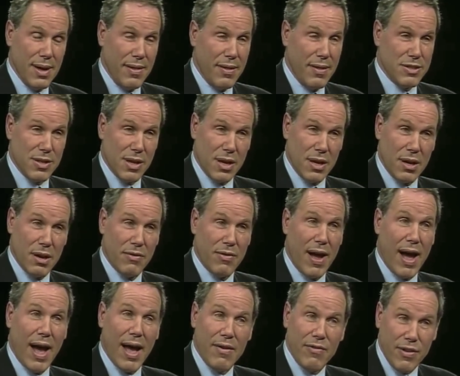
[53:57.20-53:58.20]
and there's not enough
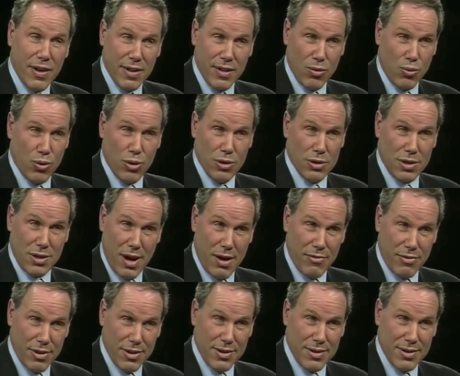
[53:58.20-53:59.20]
ivy in the world to
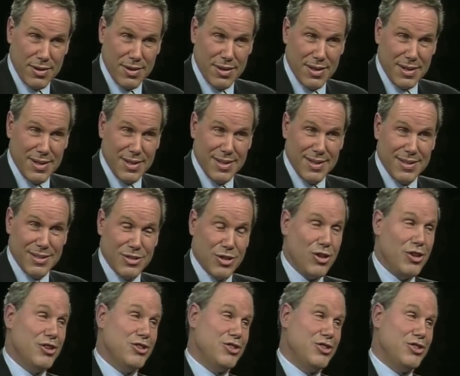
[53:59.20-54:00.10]
cover it. So